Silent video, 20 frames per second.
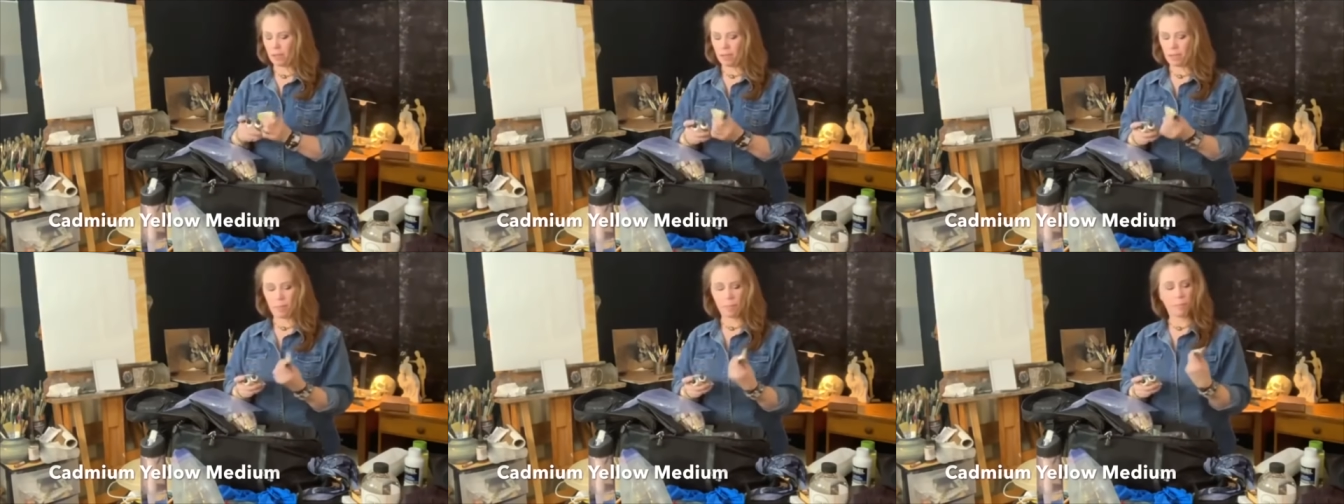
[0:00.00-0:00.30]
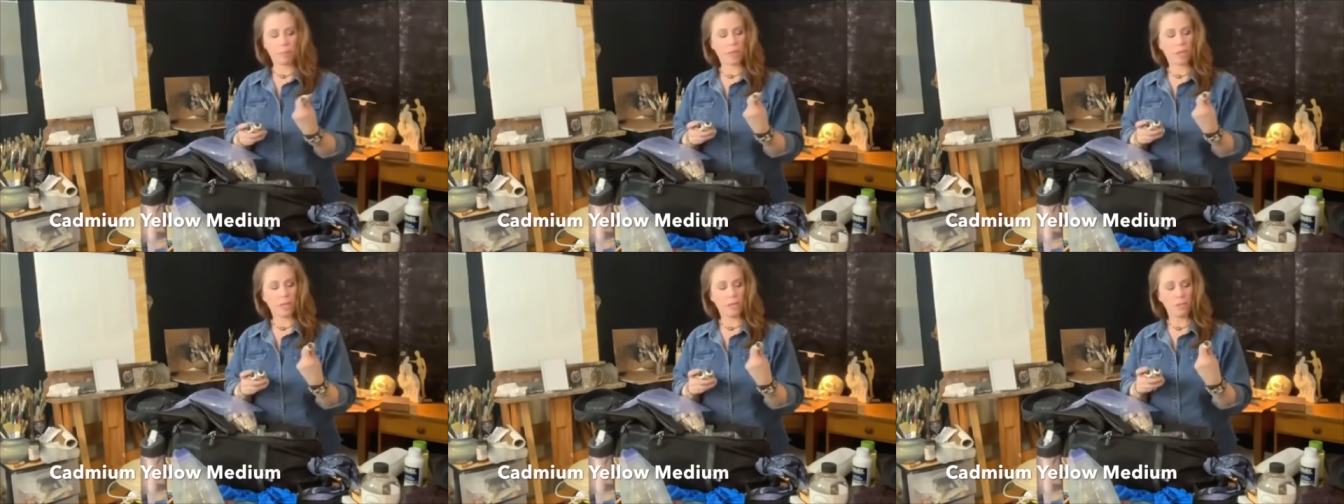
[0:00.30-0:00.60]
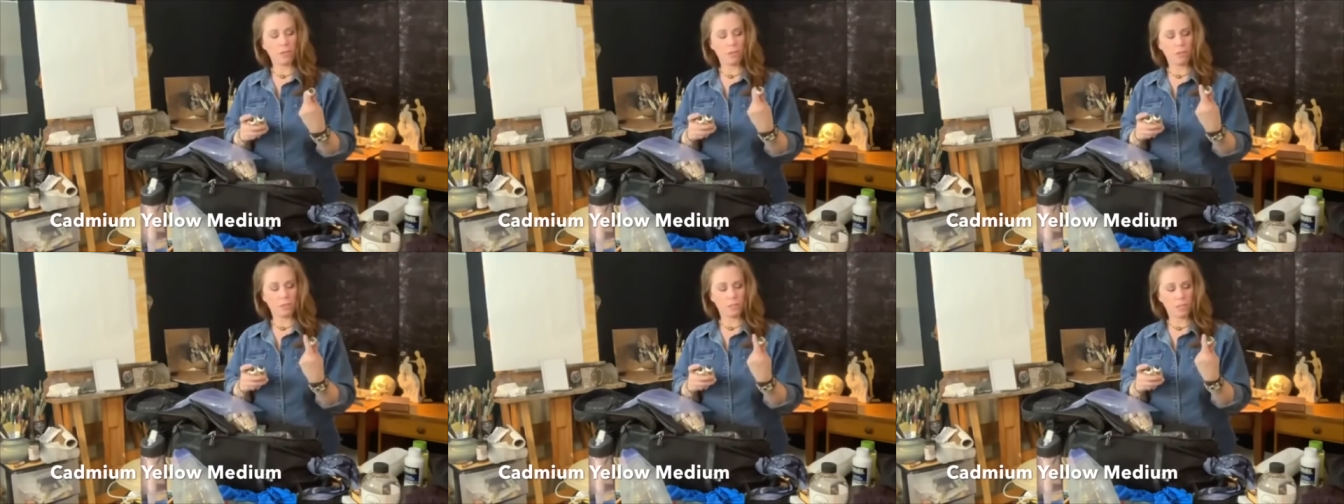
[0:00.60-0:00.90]
um, I
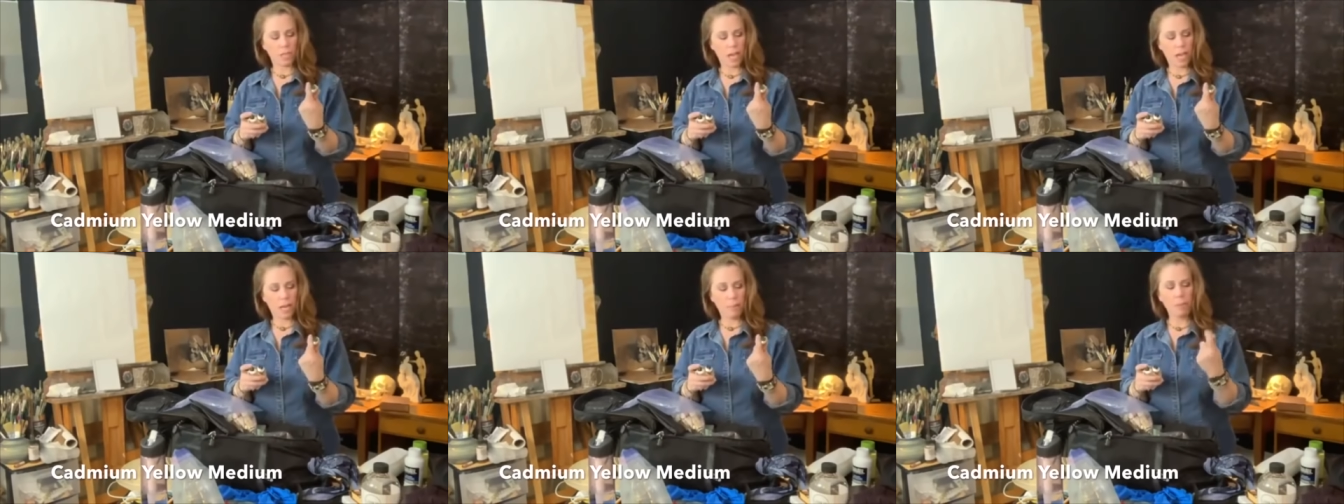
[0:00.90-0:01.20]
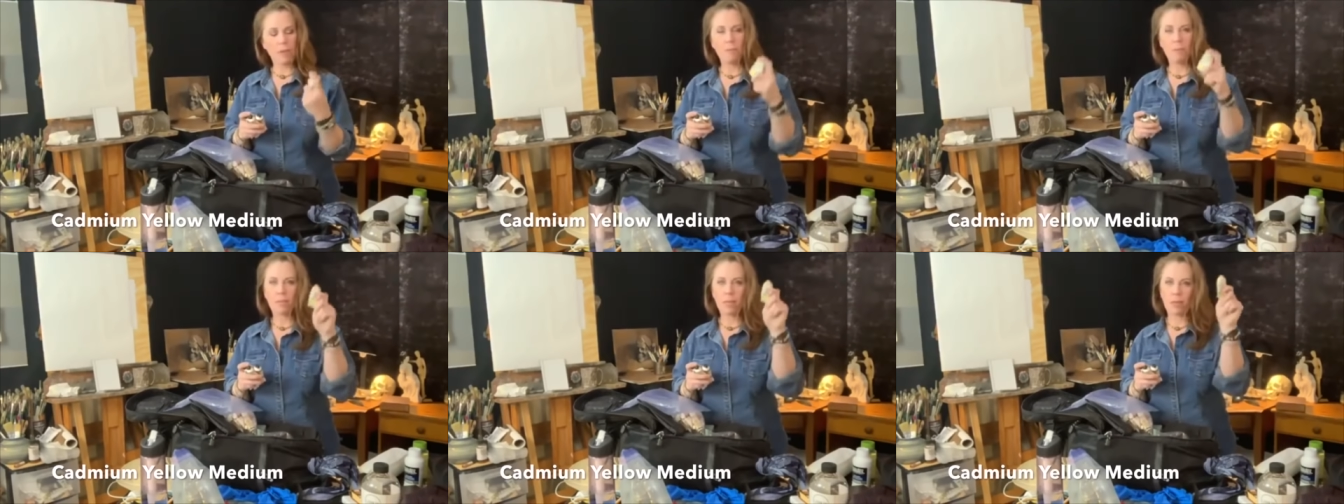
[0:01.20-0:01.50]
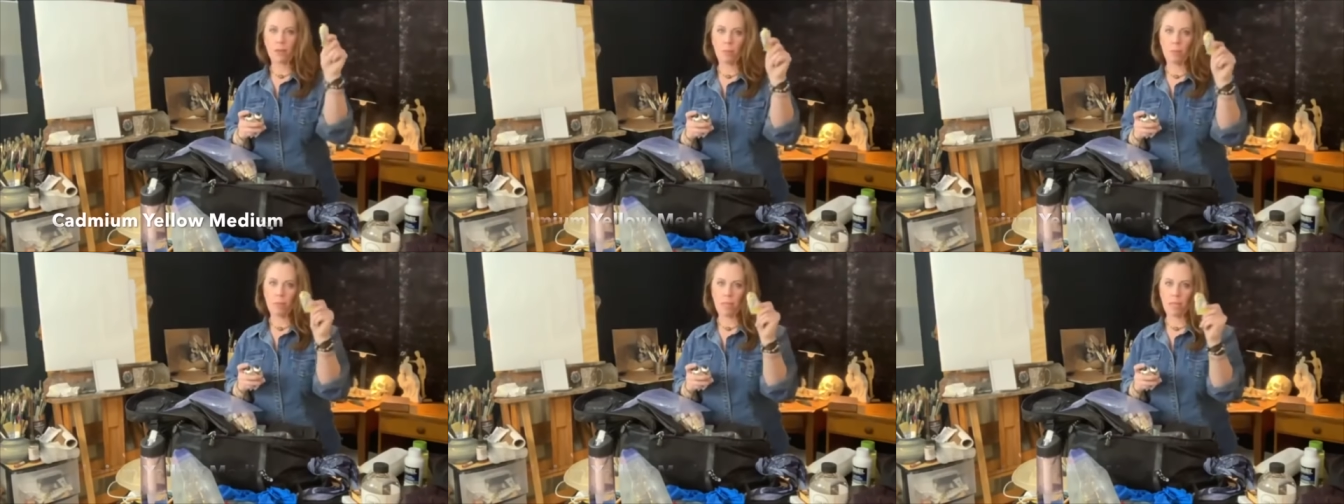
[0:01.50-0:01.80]
use Cadmium
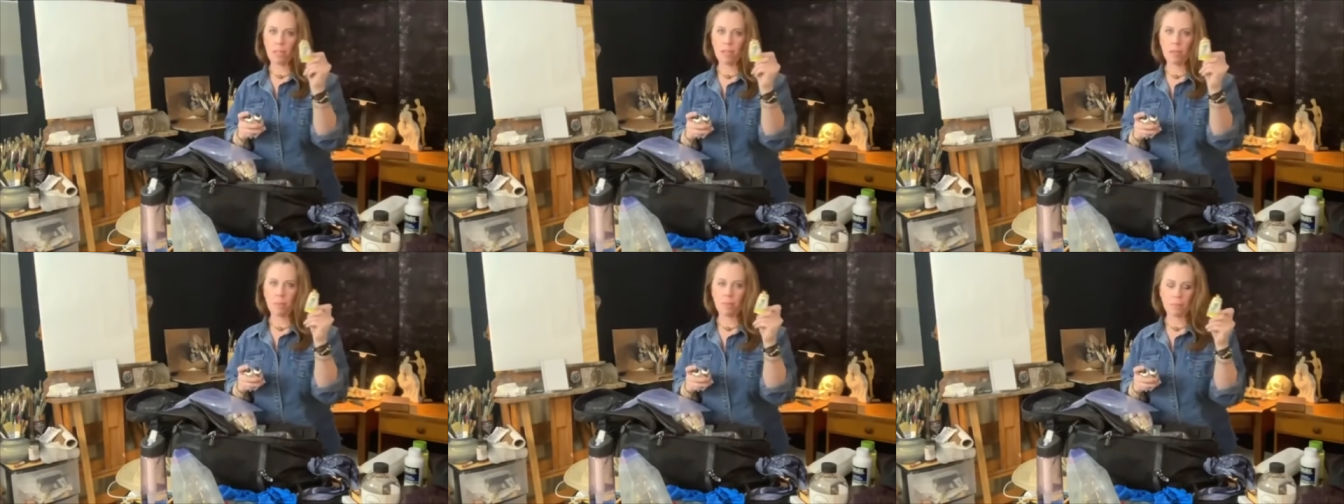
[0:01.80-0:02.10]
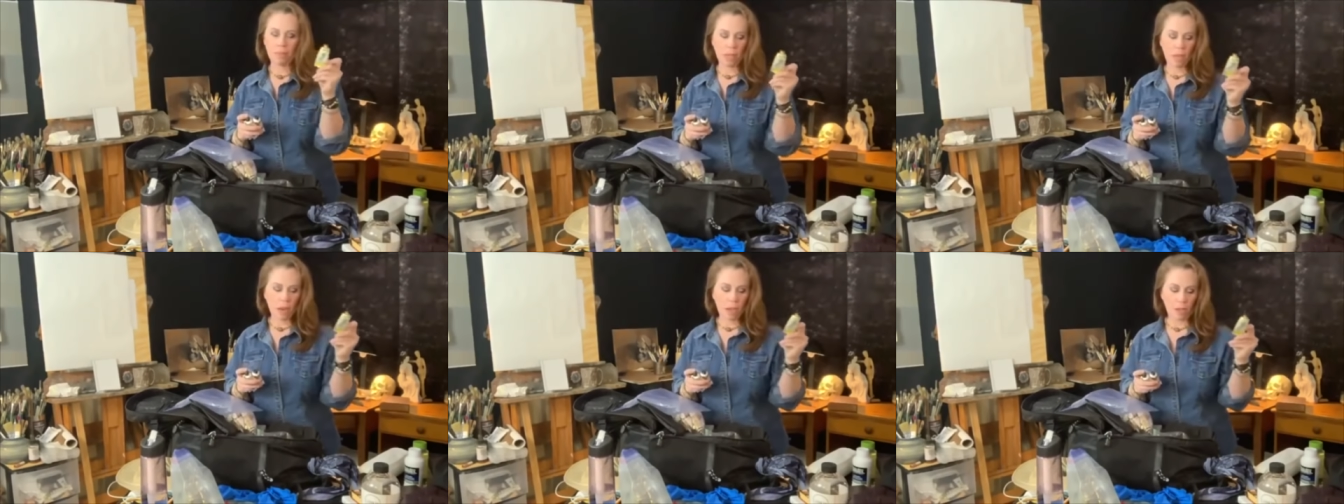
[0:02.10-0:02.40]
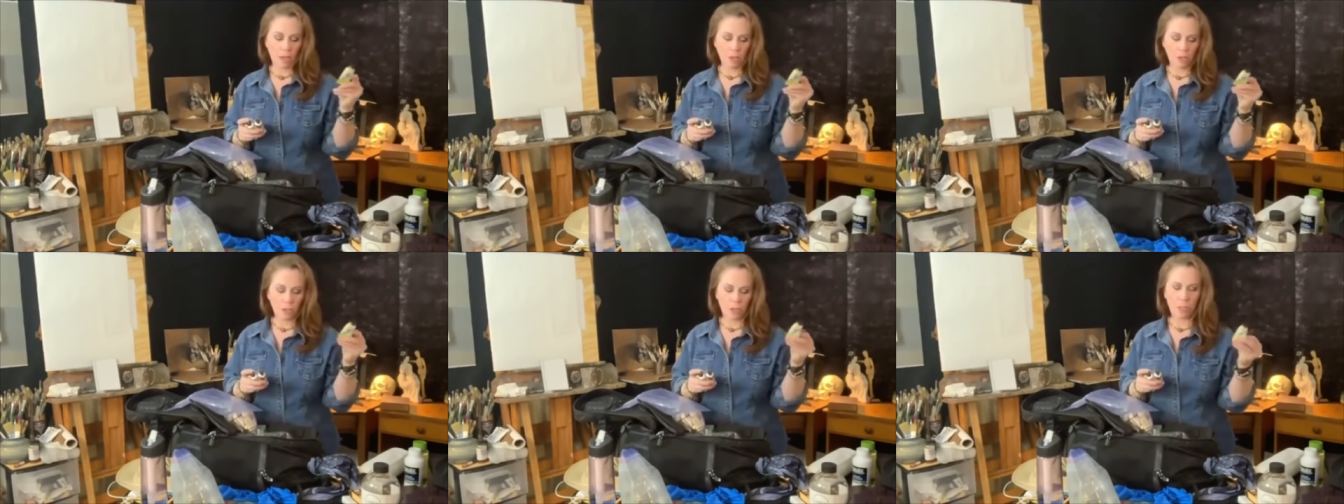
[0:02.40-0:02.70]
Yellow Medium, and
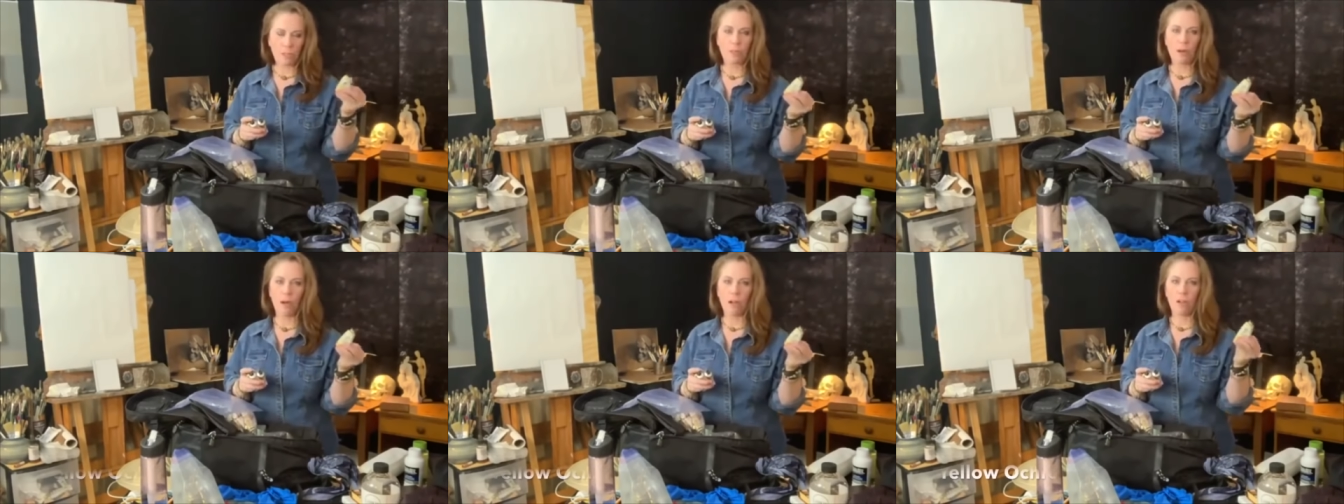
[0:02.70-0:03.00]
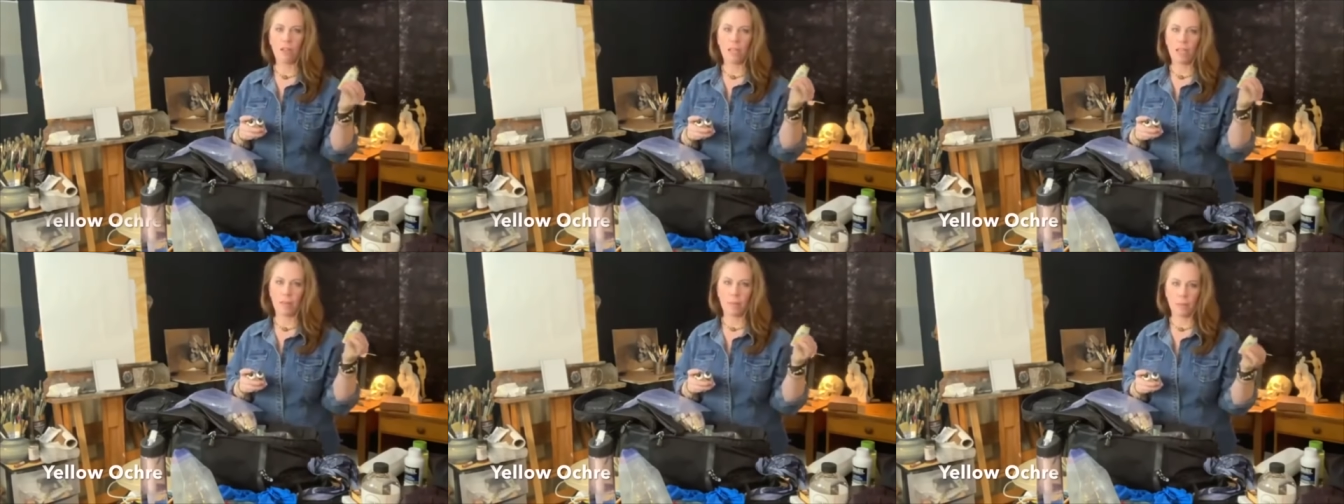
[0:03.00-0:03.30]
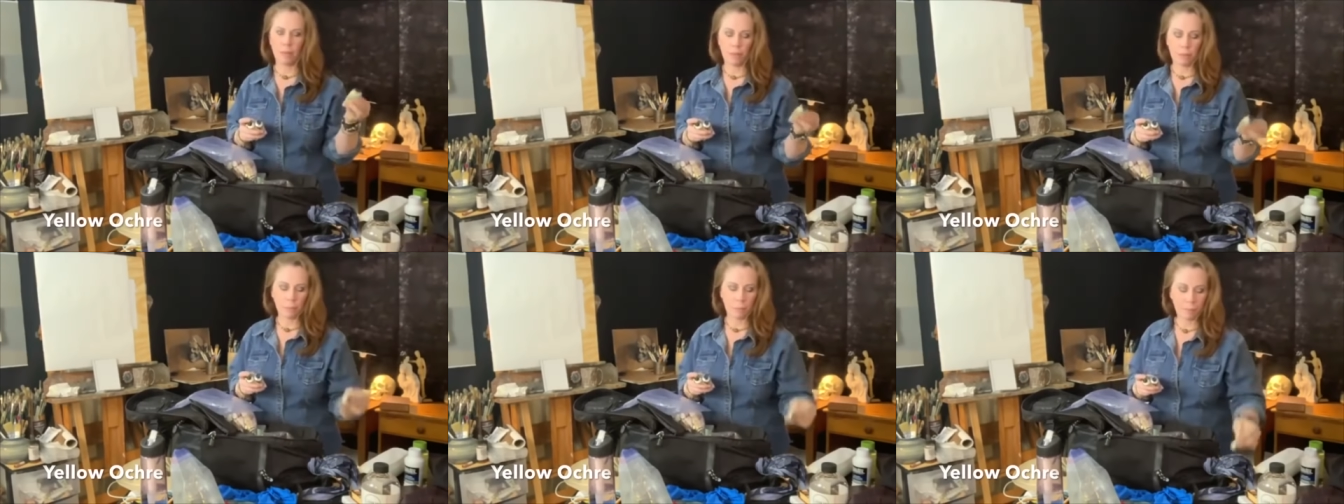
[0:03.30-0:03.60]
I use all
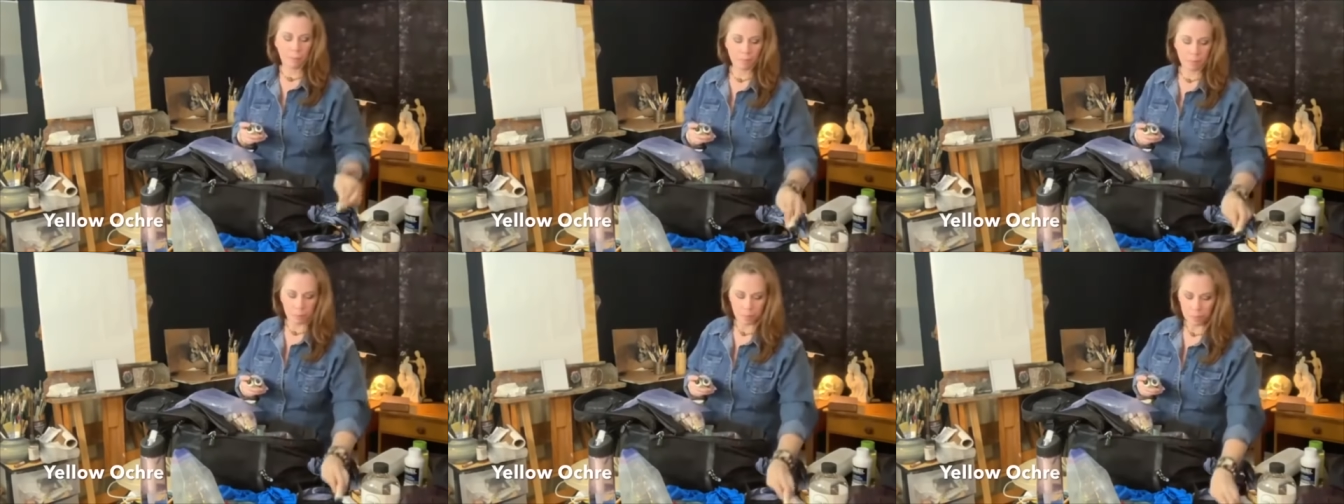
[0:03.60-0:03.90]
Gamblin.